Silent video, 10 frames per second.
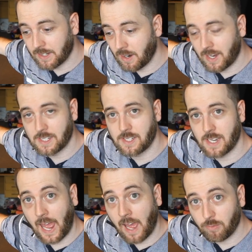a,
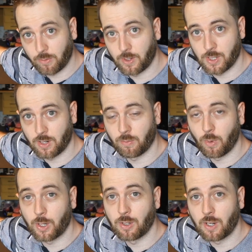nice average of
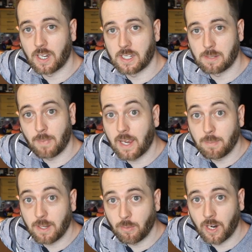what you guys
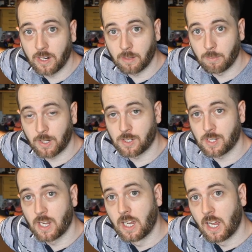may be running
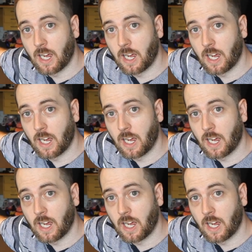because